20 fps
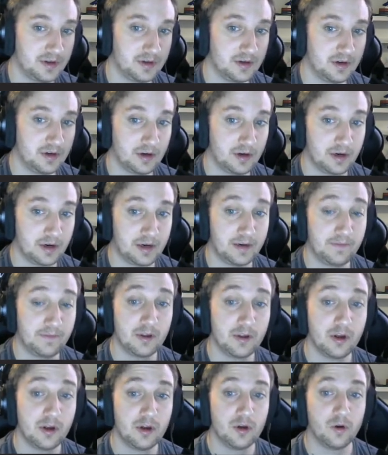All right.
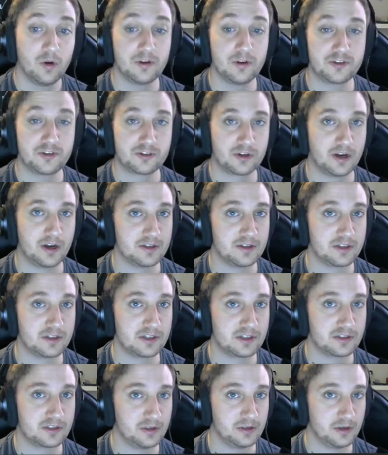Well, let's try this
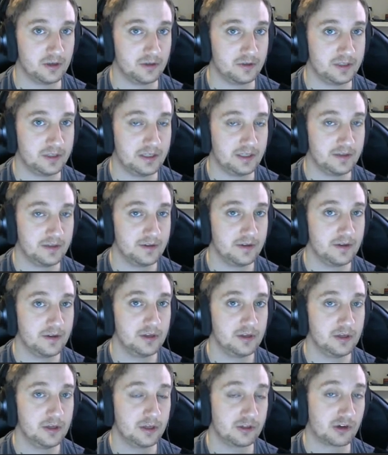slowly.
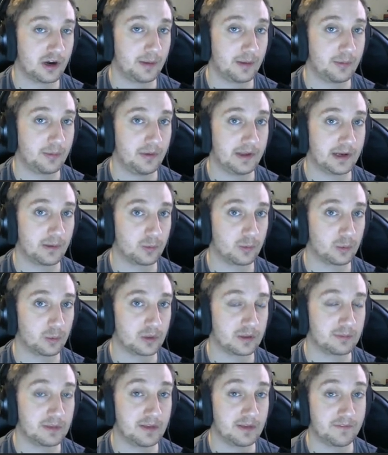You can try playing it with
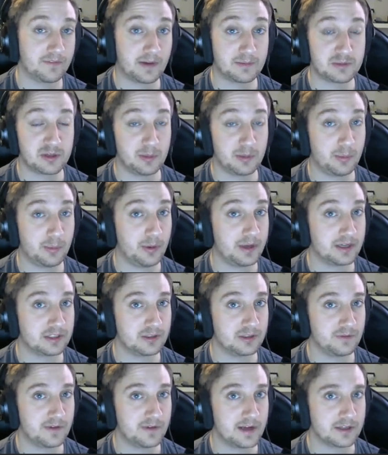me. If I'm still playing it too
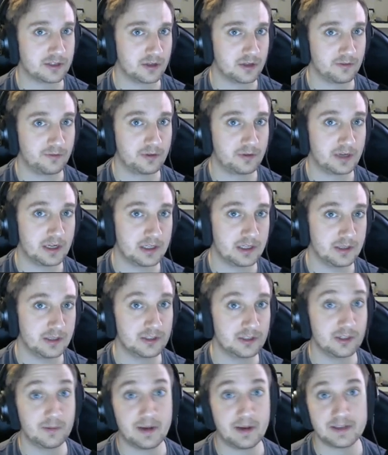fast, don't forget
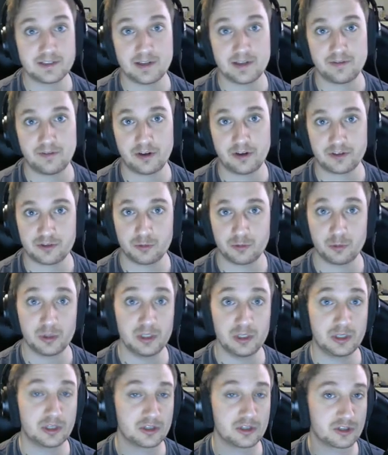YouTube has that function where you
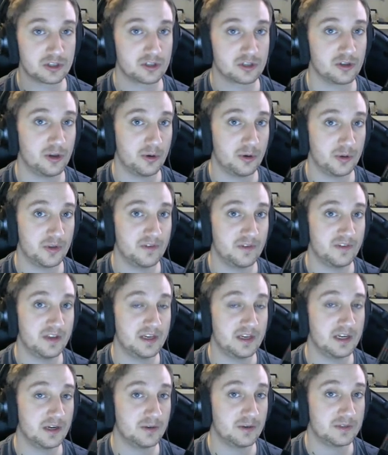can slow the
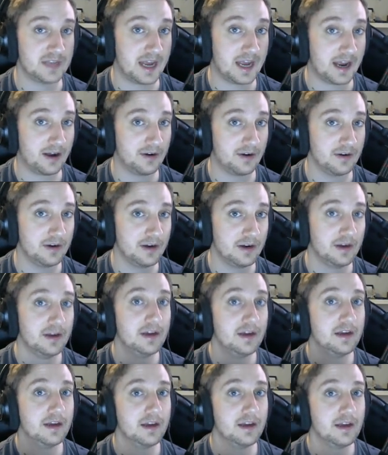video down
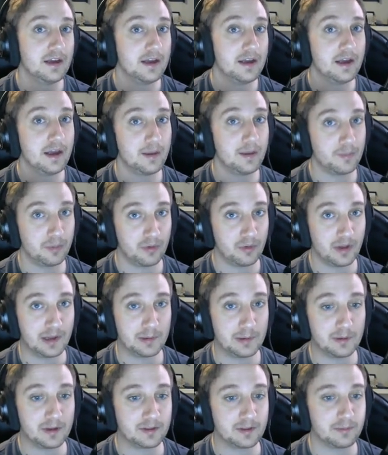and play
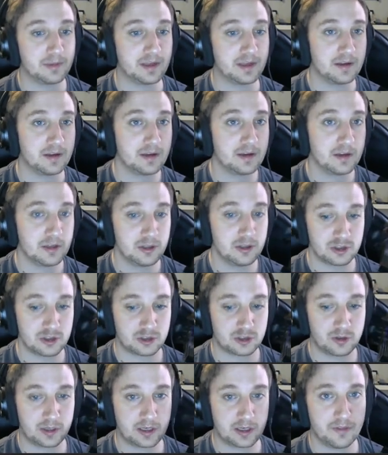with me. You just
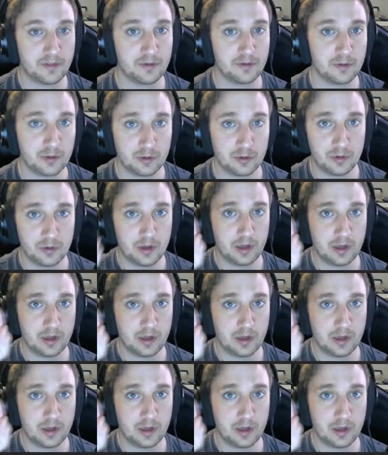click on the little